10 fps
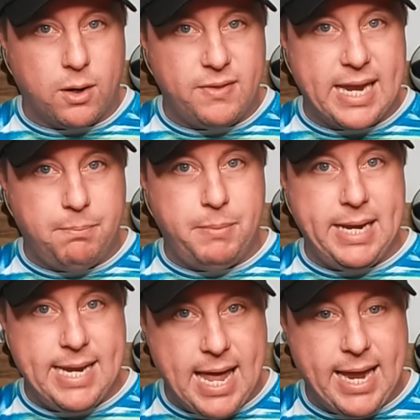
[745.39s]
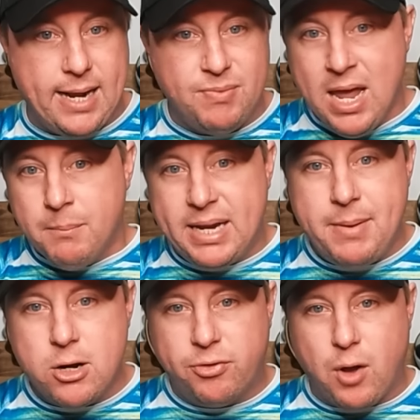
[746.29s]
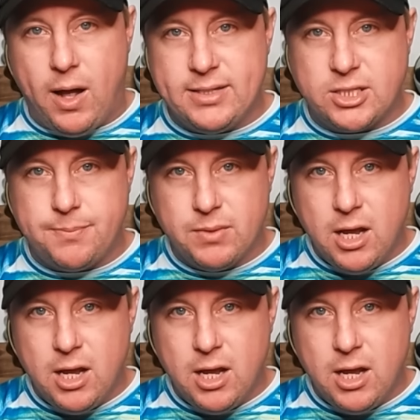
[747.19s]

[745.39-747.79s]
in the NBA. But give me your thoughts.